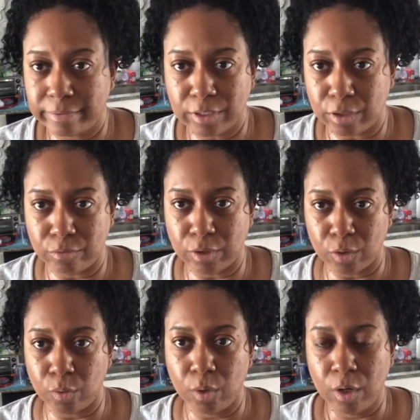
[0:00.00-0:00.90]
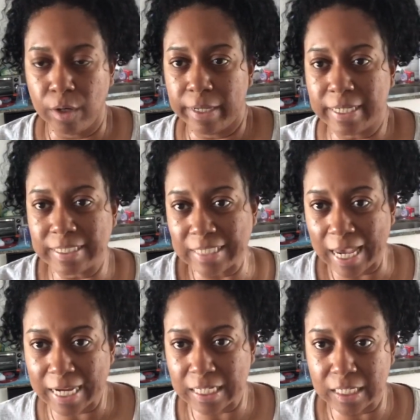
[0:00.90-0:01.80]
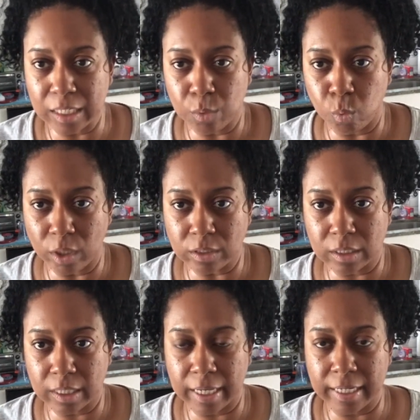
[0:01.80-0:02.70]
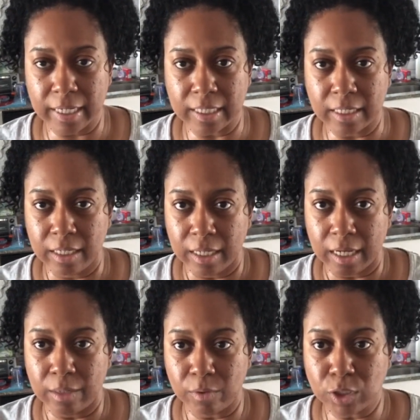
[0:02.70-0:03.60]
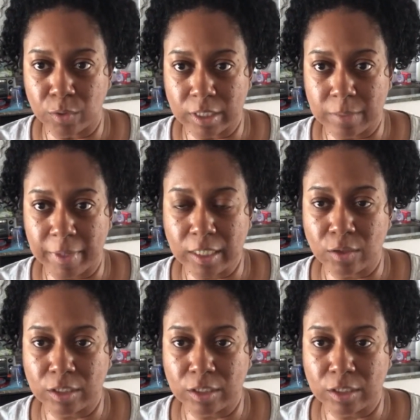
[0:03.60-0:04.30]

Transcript: you know, know exactly what to get and what to expect.